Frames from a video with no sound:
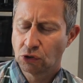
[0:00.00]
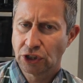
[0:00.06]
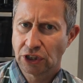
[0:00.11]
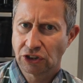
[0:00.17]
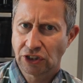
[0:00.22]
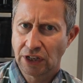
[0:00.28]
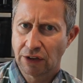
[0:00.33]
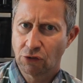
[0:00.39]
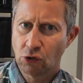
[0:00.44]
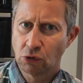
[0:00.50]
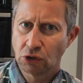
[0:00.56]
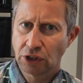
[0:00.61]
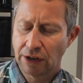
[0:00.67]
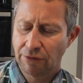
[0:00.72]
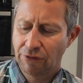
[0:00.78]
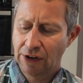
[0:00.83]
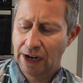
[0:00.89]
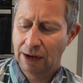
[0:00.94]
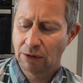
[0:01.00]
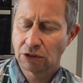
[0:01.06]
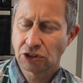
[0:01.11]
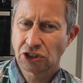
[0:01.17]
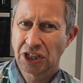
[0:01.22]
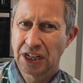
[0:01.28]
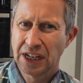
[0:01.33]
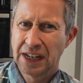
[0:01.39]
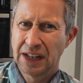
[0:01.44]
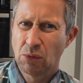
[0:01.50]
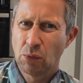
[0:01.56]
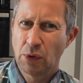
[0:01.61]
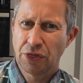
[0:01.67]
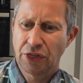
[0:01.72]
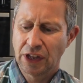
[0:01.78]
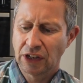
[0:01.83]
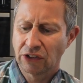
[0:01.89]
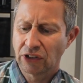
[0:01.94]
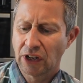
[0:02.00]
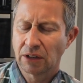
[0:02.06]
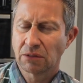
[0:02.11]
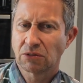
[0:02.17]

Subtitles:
stuffed courgette flowers with things like